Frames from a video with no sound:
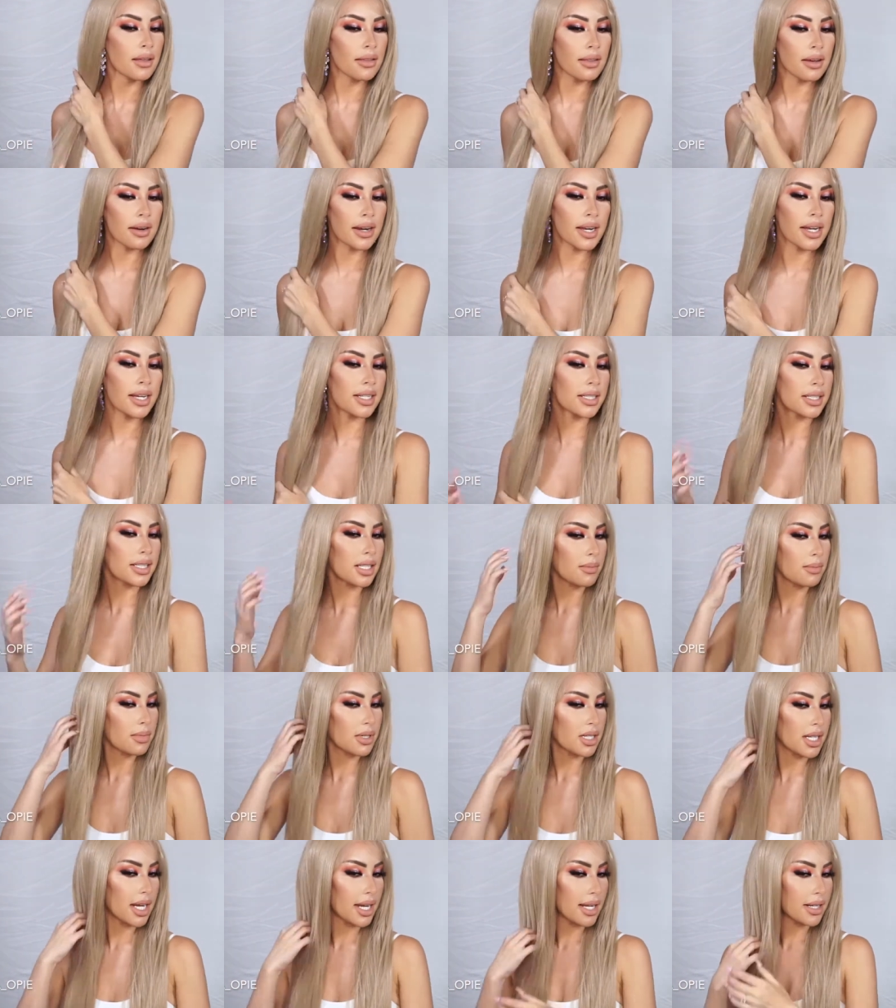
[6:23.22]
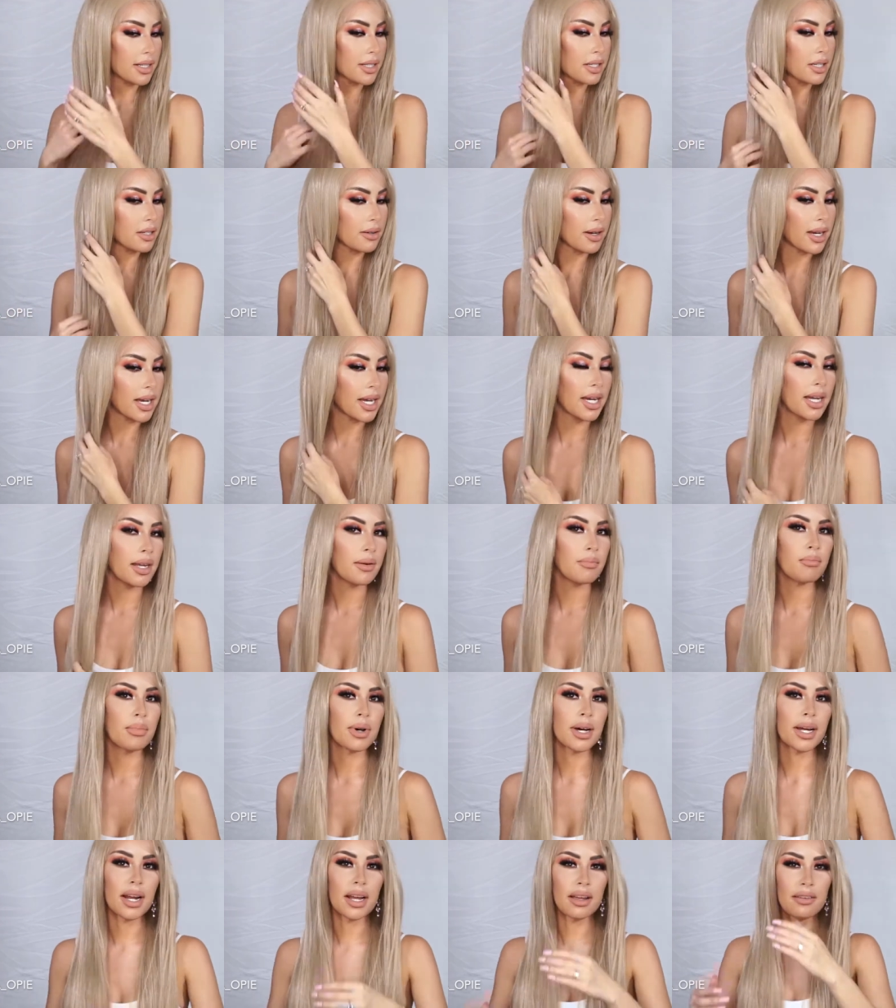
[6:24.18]
there is some shed to
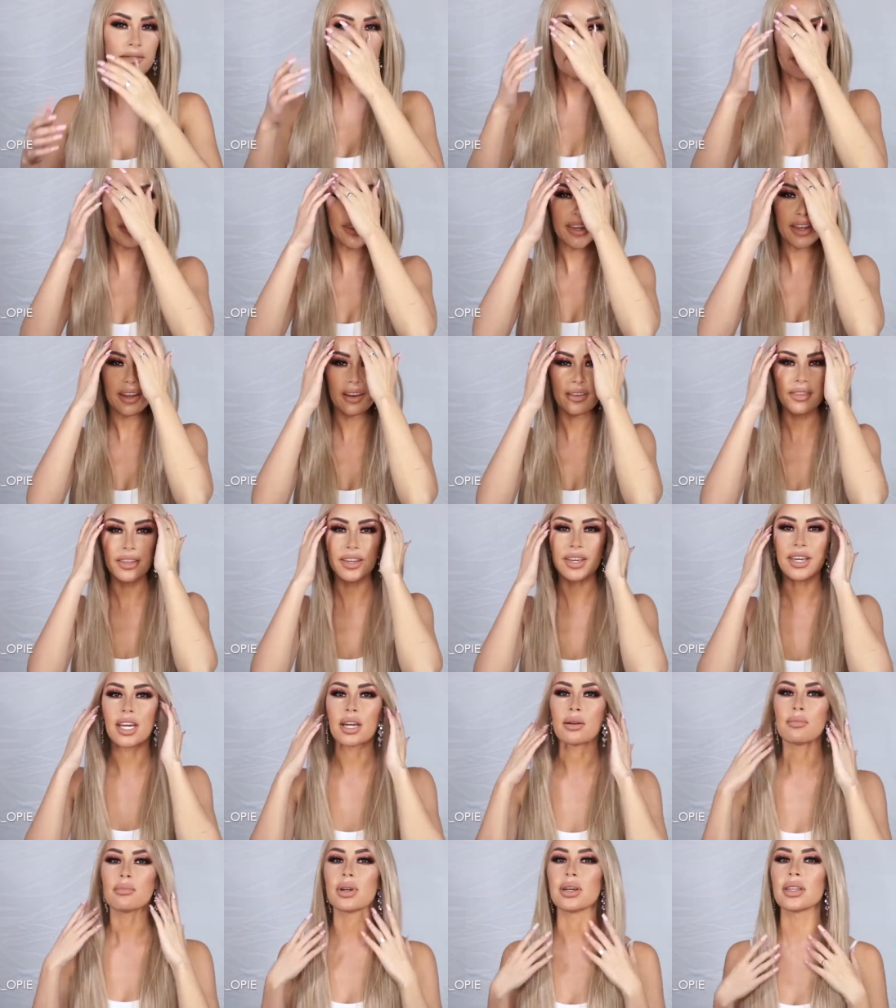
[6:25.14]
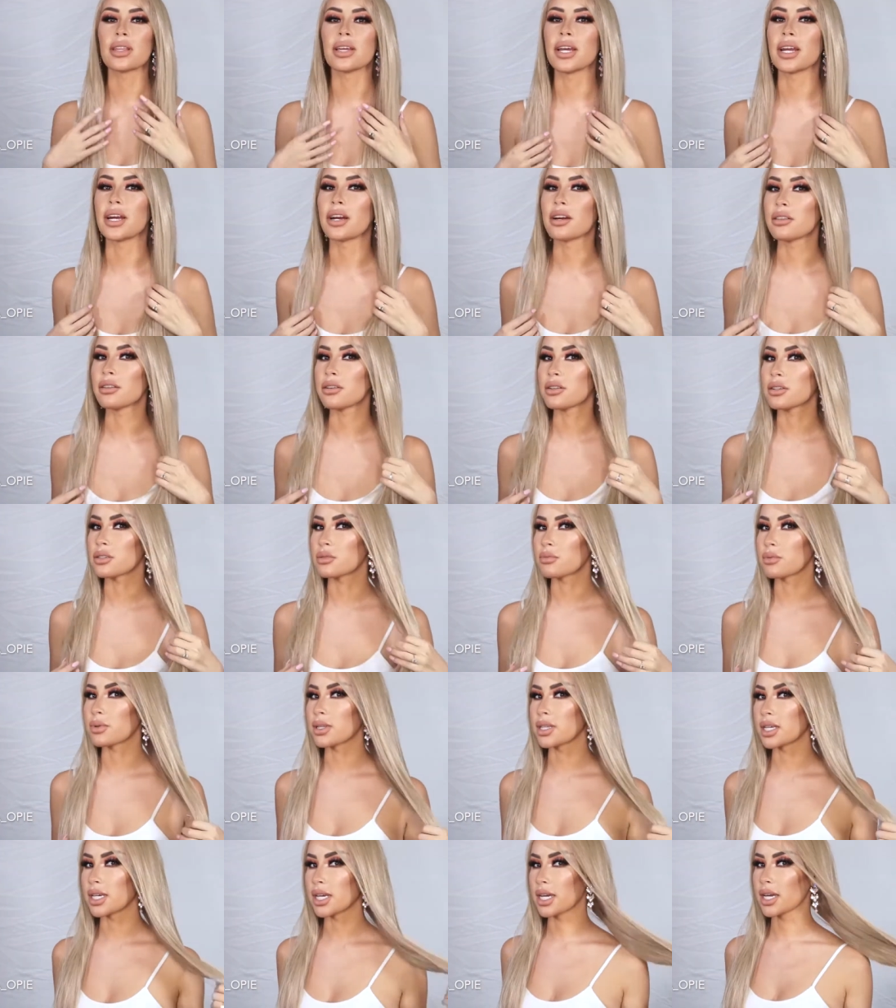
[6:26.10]
it, but I feel like on the camera the hair looks
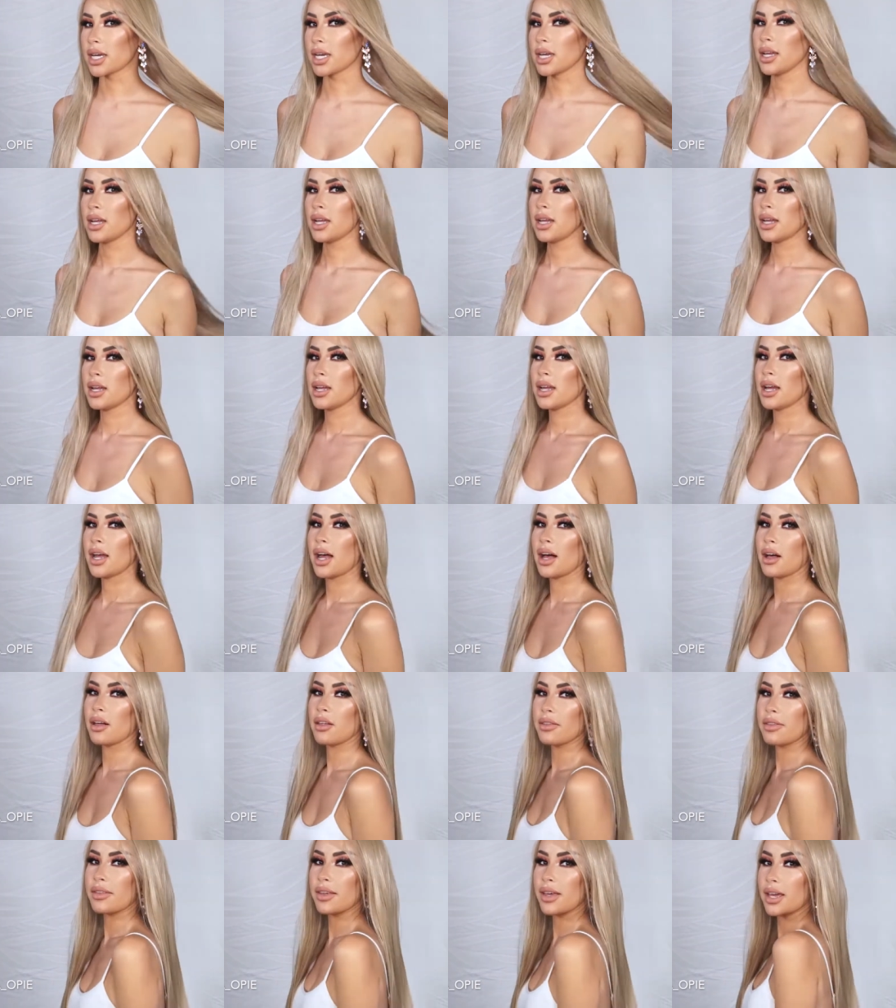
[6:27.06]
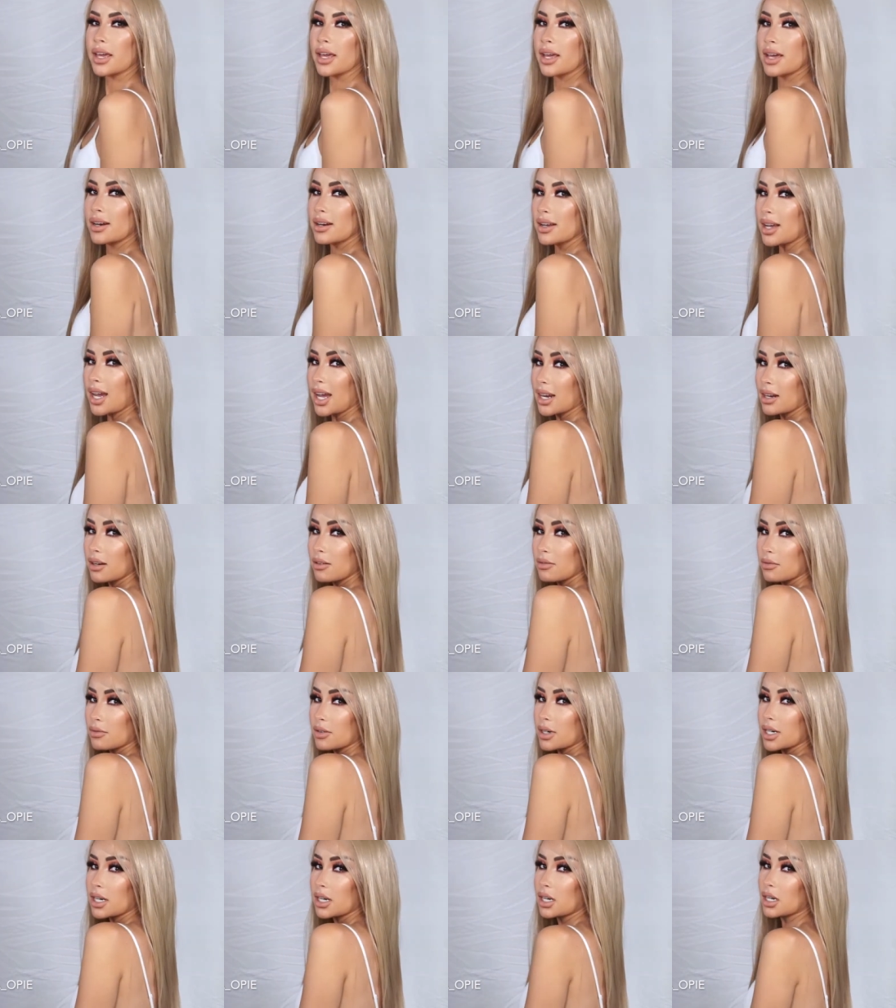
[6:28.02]
really healthy and kind
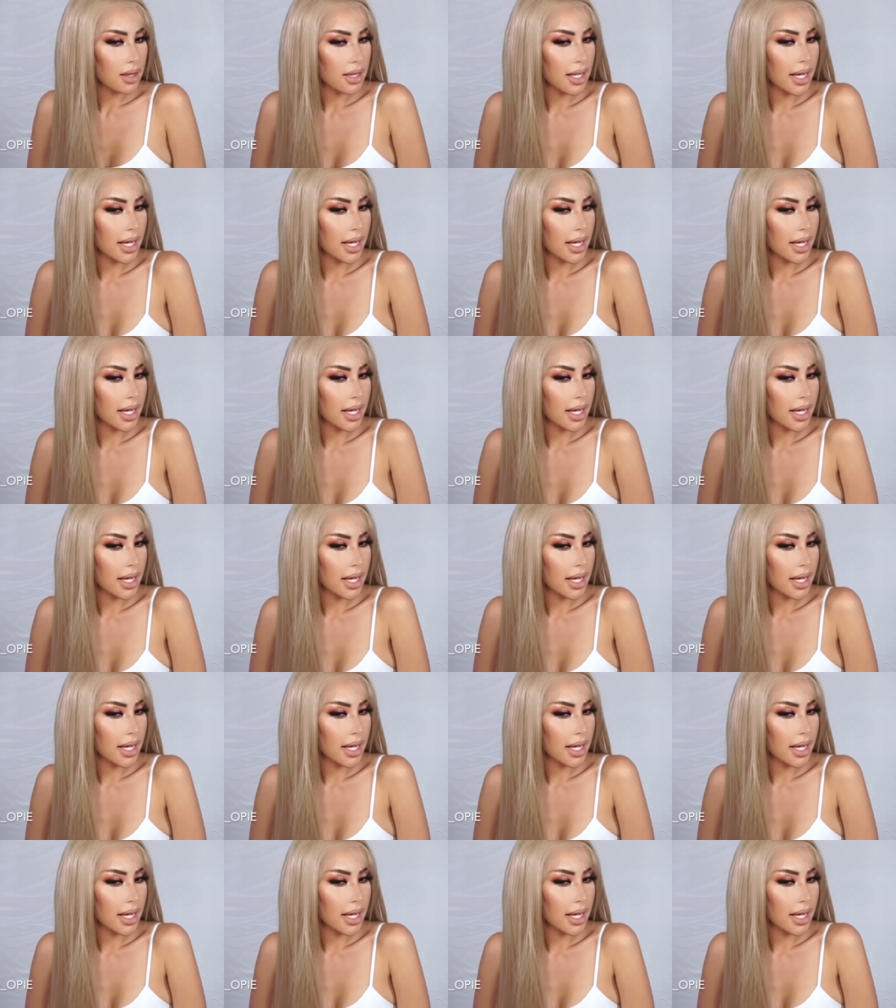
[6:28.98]
of real.